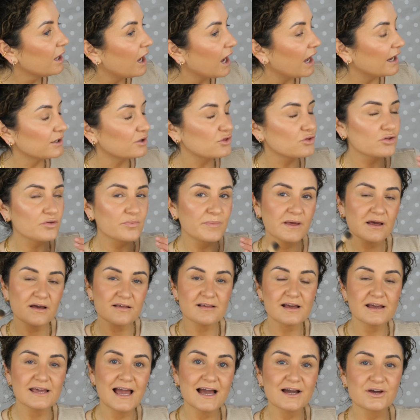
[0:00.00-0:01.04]
And it's just because
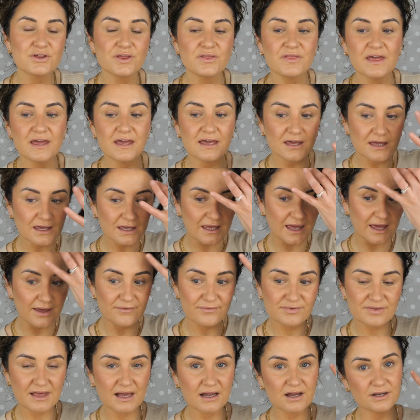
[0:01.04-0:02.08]
I actually think it
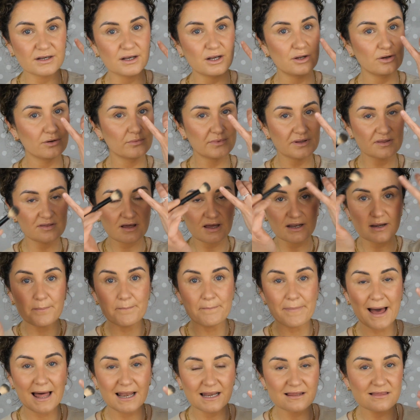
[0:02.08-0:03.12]
gives that kind of luminous, it kind of
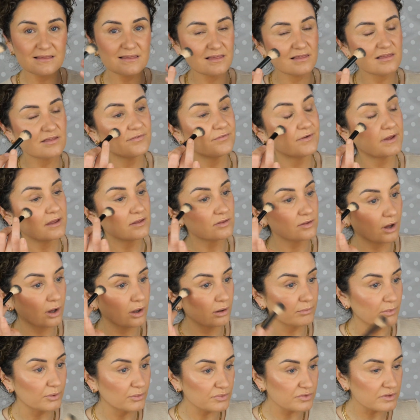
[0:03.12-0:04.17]
balances the face
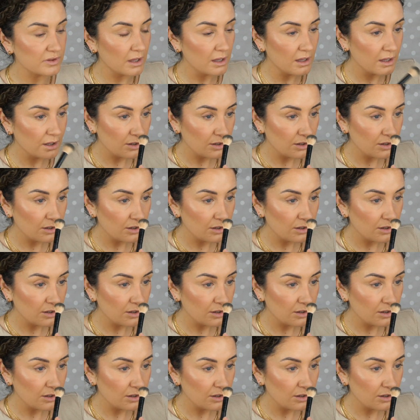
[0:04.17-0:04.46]
almost.